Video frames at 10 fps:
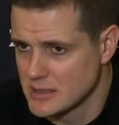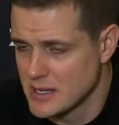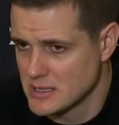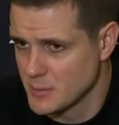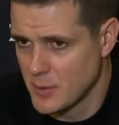It
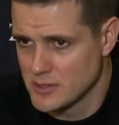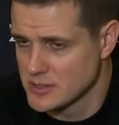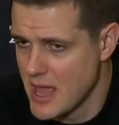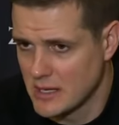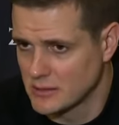takes the
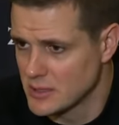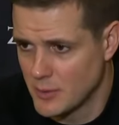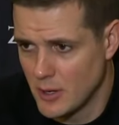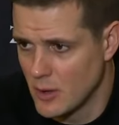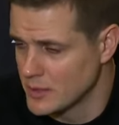person handling the
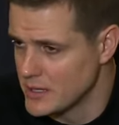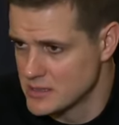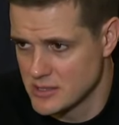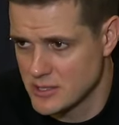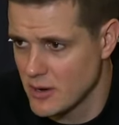ball when
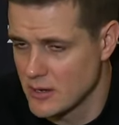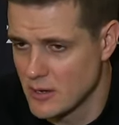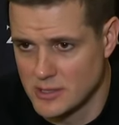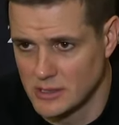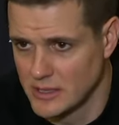he's the
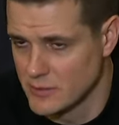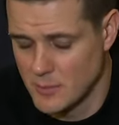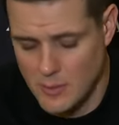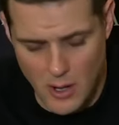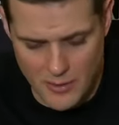screener to deliver
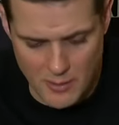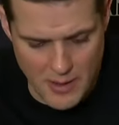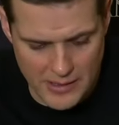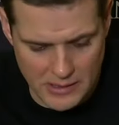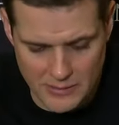the ball. I thought
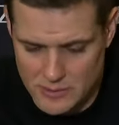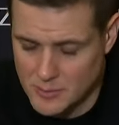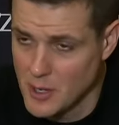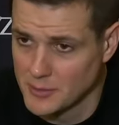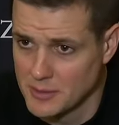Mike delivered
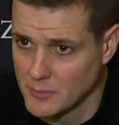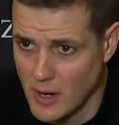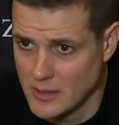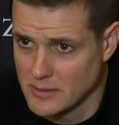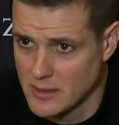the ball to him
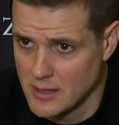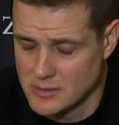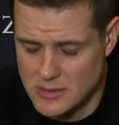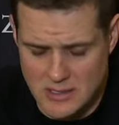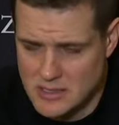great
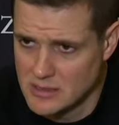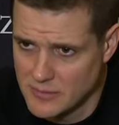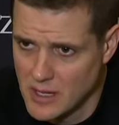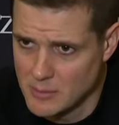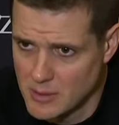tonight. JC
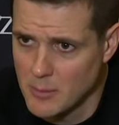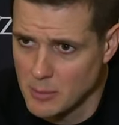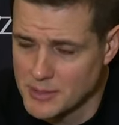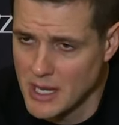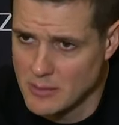found him a
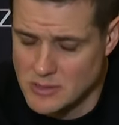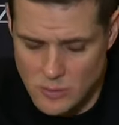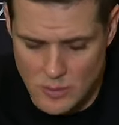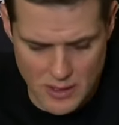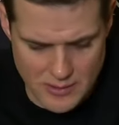couple times
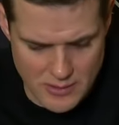as well.